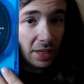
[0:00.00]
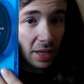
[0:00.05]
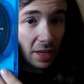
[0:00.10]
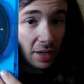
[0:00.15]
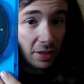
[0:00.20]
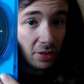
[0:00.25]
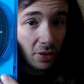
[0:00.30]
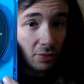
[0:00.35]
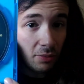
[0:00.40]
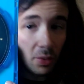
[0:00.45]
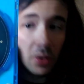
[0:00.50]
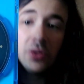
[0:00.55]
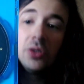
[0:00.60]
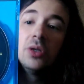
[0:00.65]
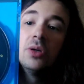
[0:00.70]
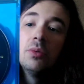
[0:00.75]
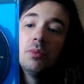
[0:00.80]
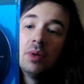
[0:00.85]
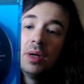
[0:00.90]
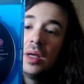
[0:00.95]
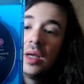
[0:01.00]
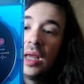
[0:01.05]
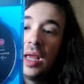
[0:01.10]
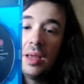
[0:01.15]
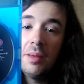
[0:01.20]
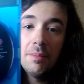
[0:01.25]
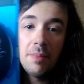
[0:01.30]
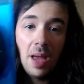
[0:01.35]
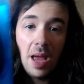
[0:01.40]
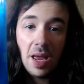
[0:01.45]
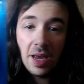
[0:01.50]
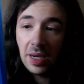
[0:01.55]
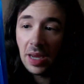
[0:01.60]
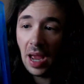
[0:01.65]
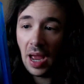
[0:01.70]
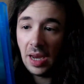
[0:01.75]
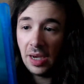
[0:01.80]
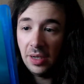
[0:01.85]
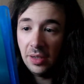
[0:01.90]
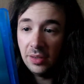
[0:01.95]
and I watched it when I came back,
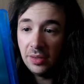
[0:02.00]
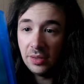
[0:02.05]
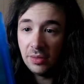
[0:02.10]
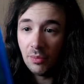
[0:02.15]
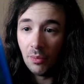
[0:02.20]
and